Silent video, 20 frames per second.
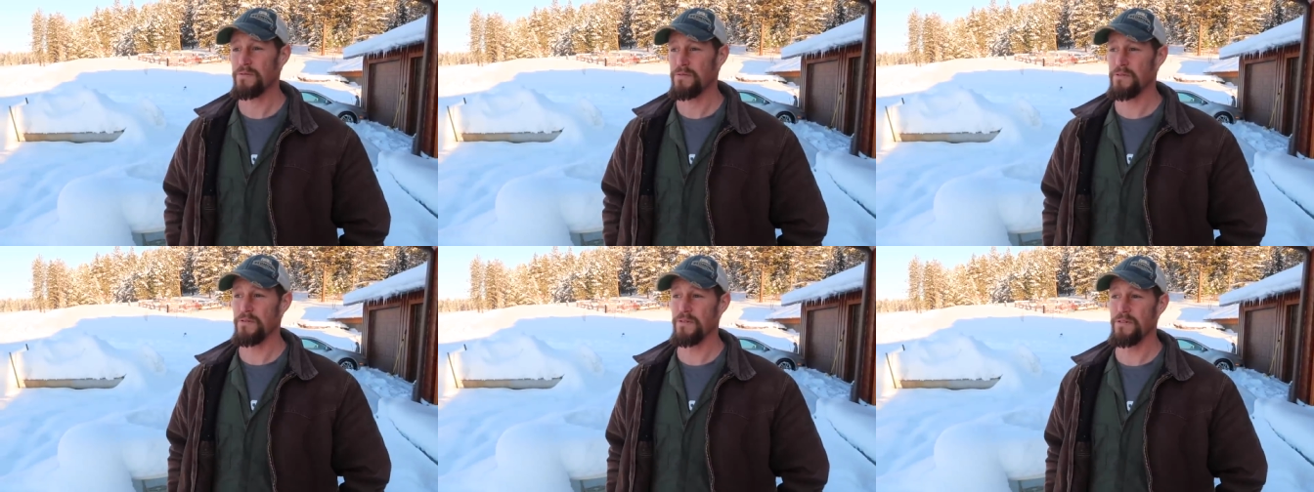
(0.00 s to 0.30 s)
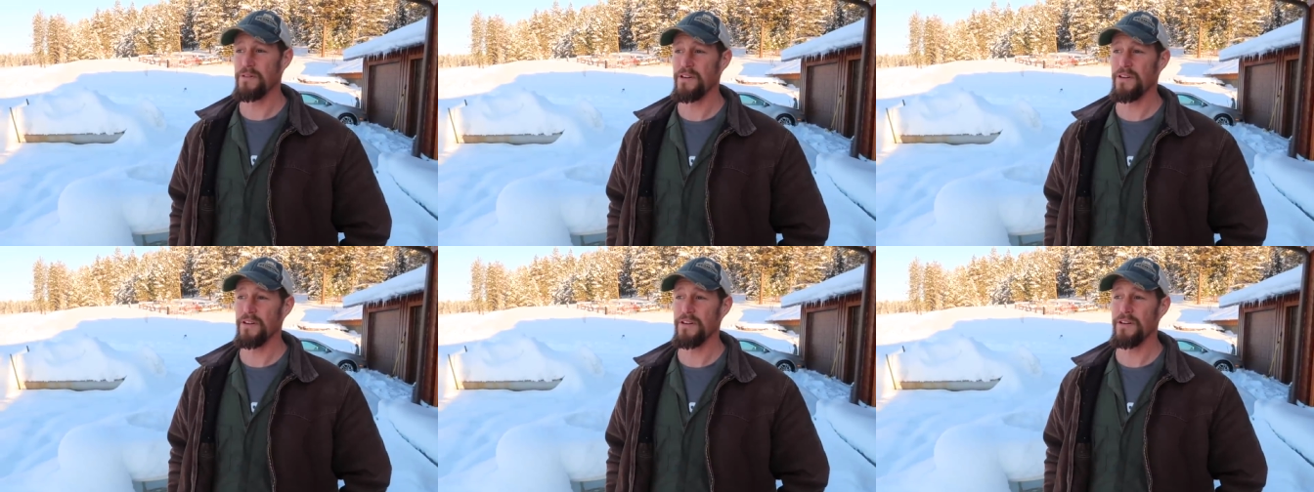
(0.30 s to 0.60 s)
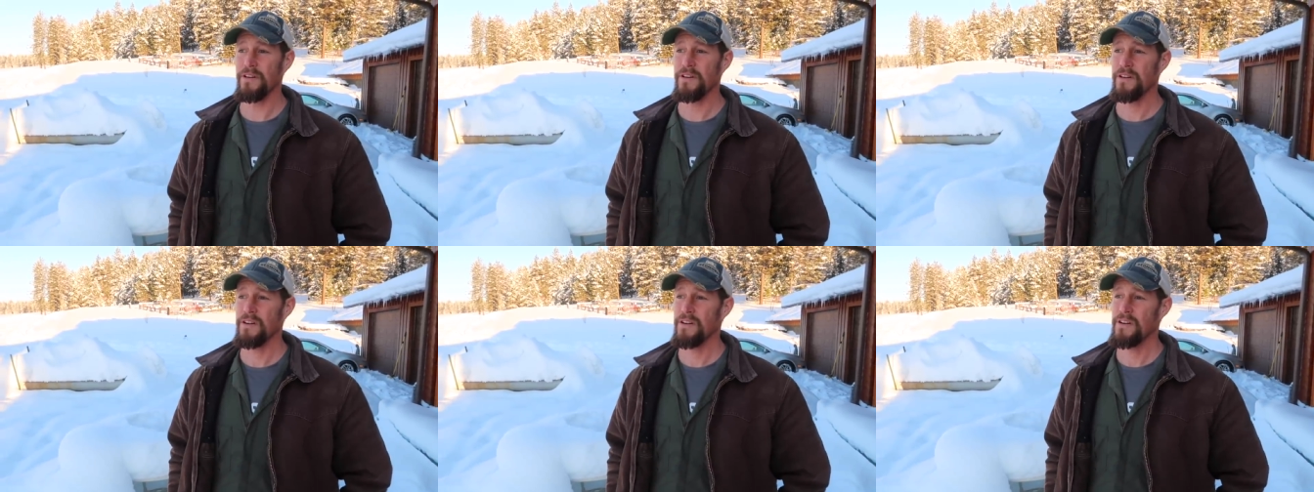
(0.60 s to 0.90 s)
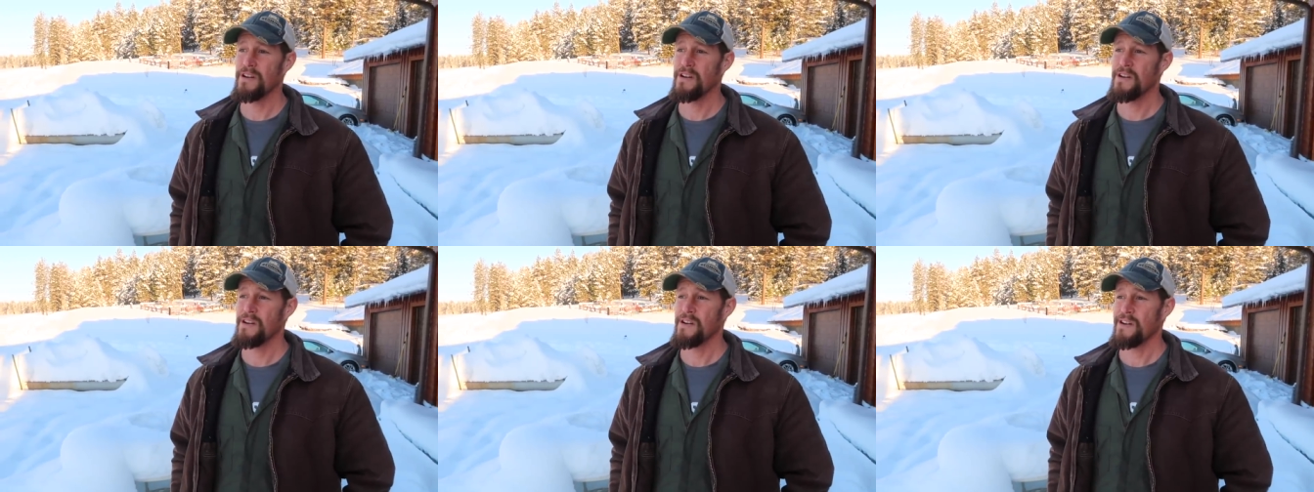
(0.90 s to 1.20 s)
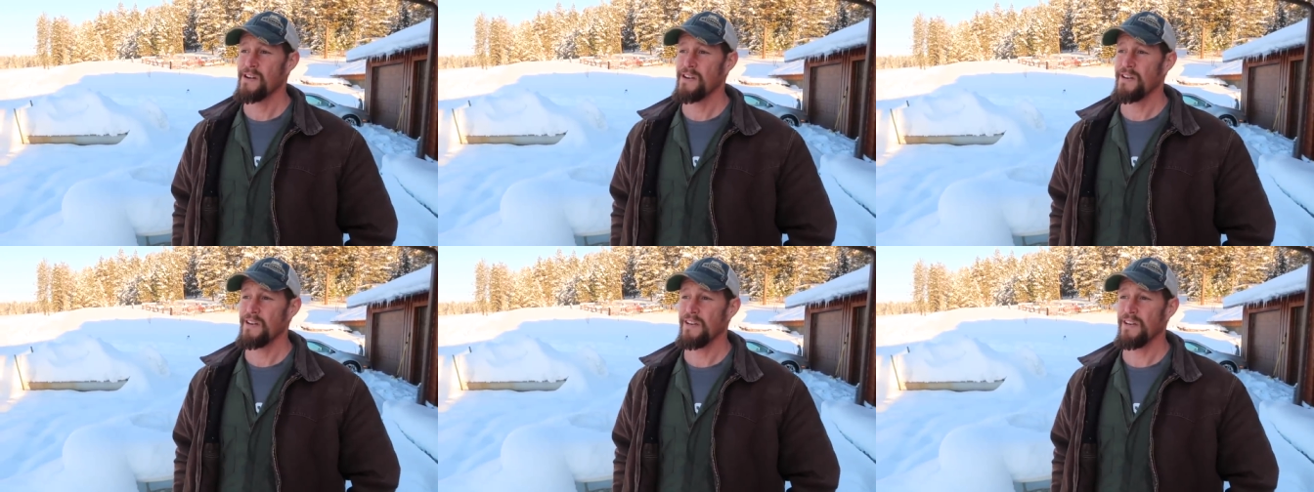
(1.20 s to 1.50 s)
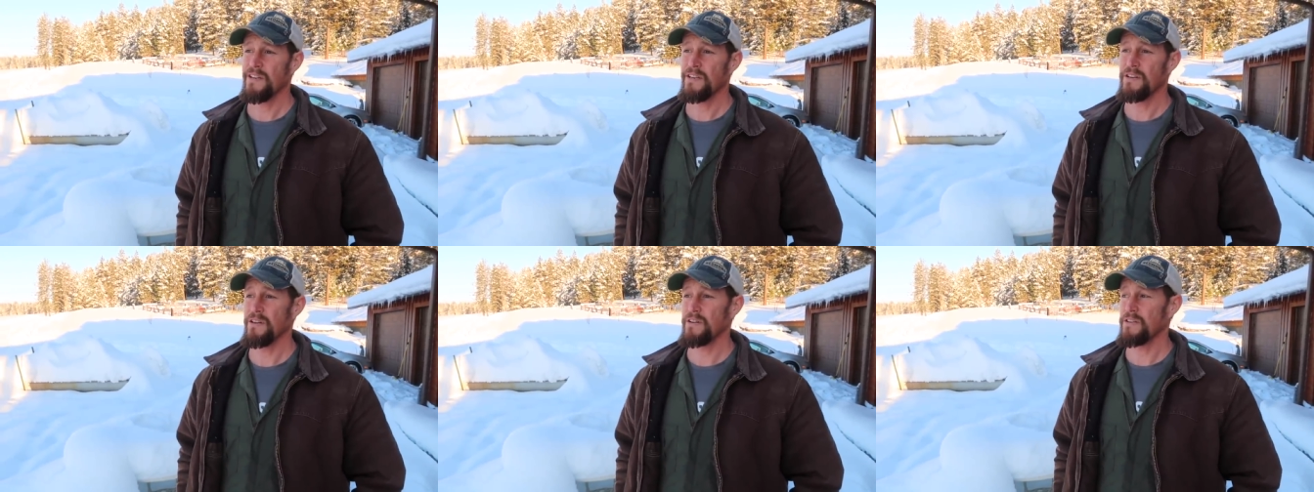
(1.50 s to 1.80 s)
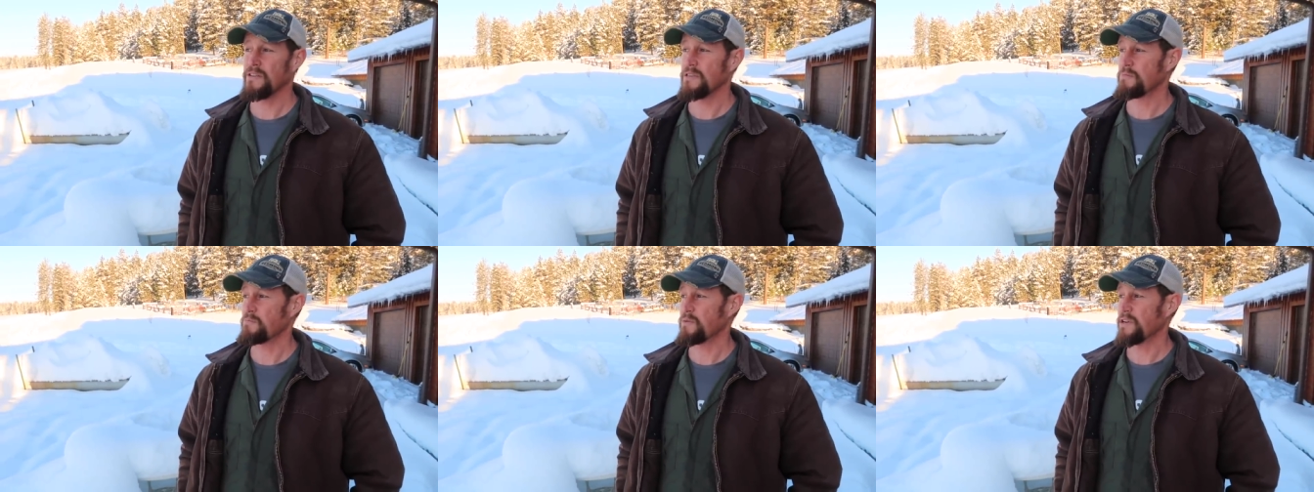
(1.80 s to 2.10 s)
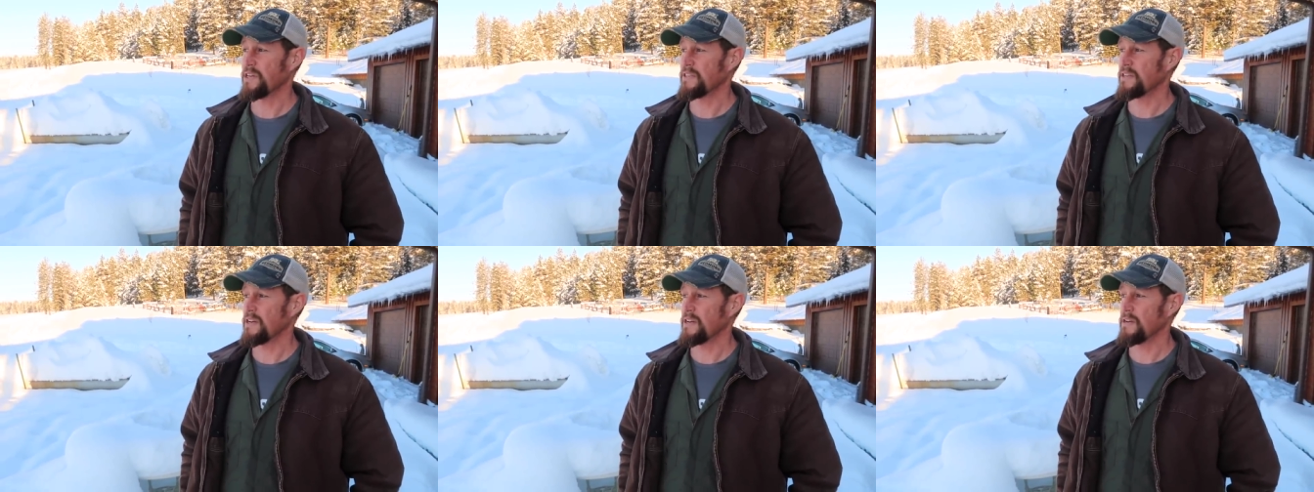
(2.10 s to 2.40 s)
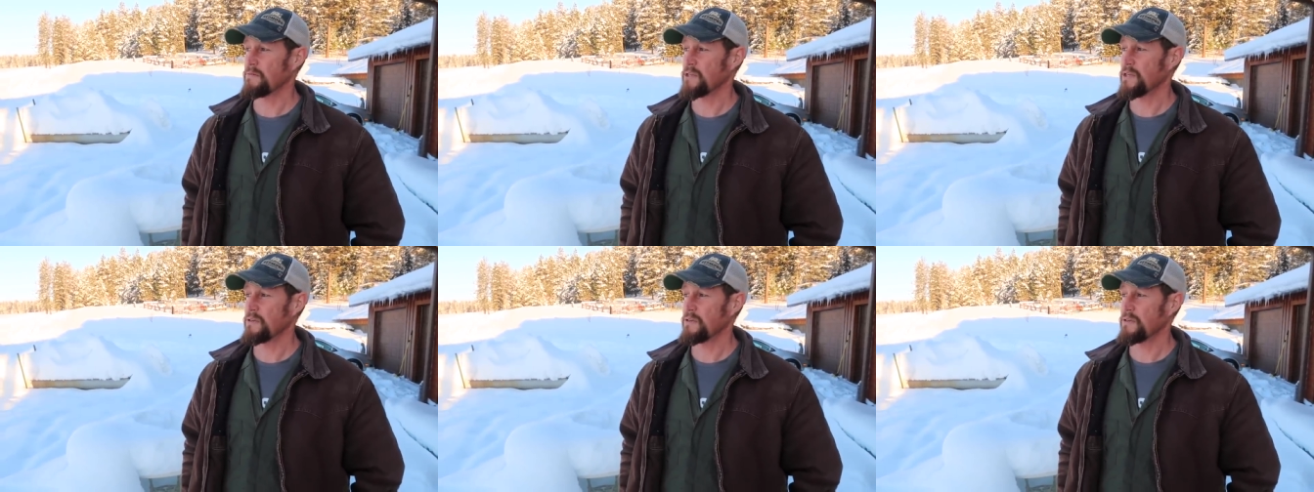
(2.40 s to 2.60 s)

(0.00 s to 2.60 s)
through here uh, during the springtime.